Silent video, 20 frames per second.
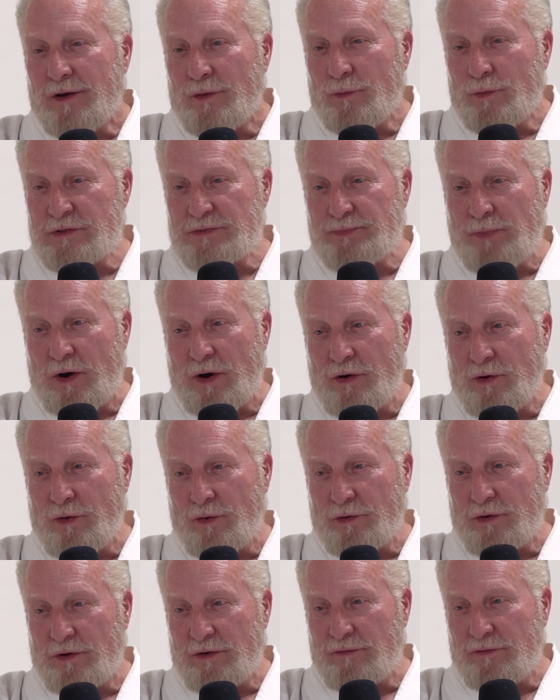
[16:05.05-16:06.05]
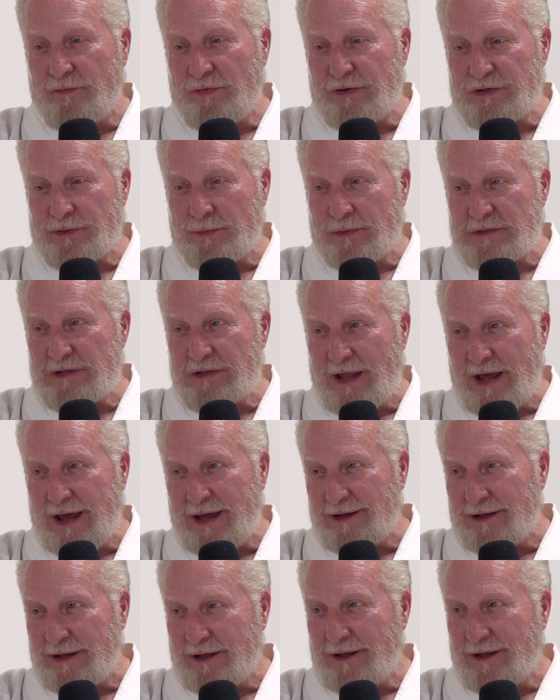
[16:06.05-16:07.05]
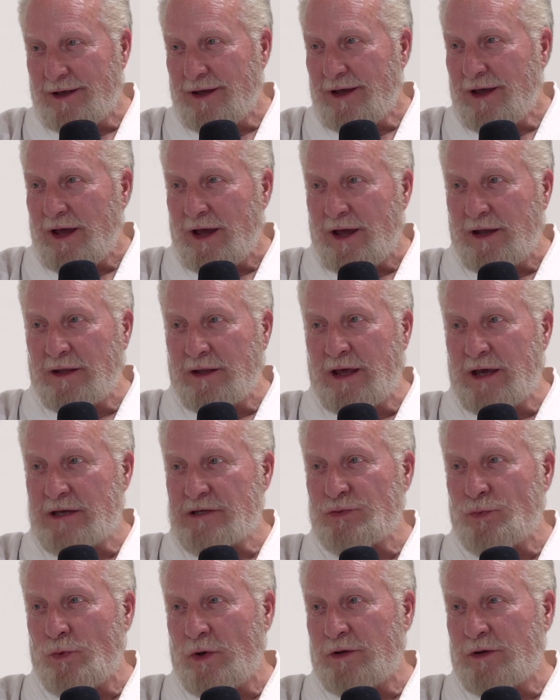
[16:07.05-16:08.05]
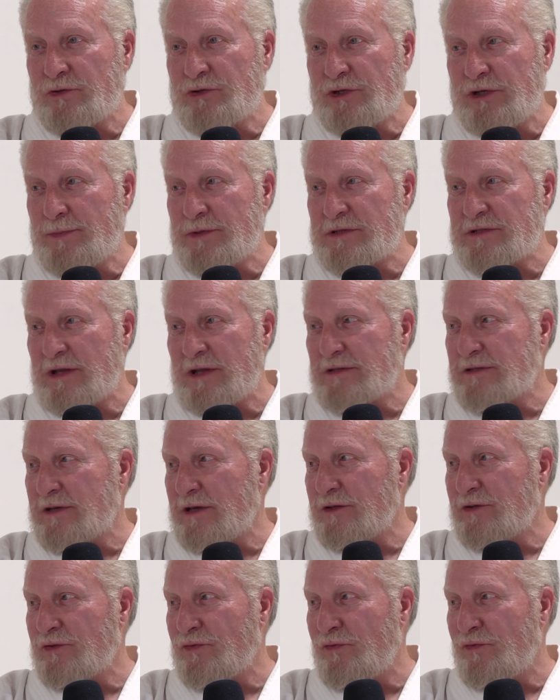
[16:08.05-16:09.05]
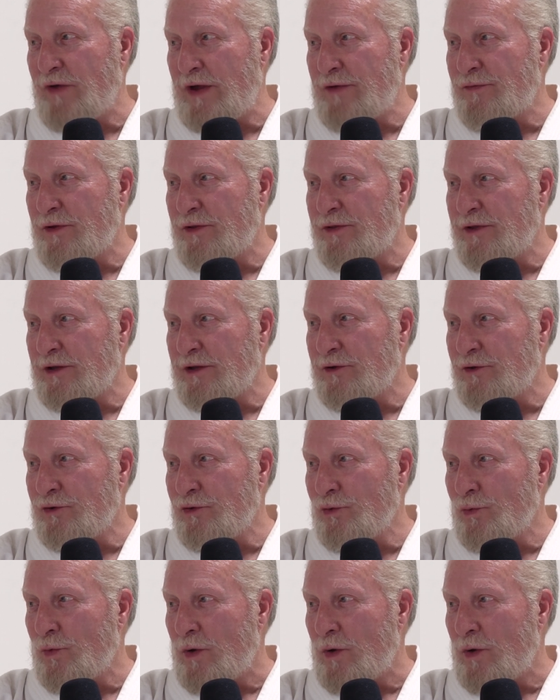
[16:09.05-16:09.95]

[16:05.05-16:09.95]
was part owner of Fisherman's Landing, and guess what Chiba Sensei's favorite thing to do